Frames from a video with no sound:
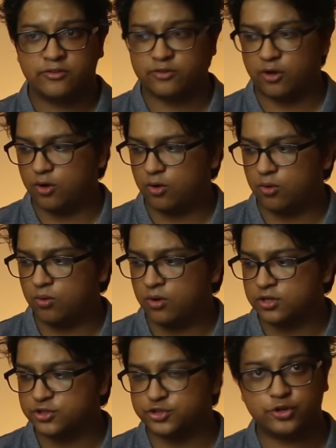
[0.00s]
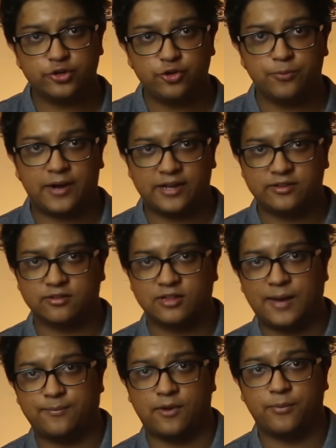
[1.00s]
So should you buy this
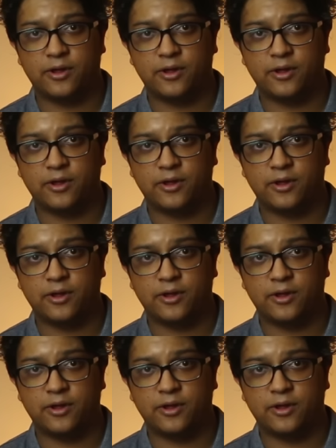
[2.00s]
laptop?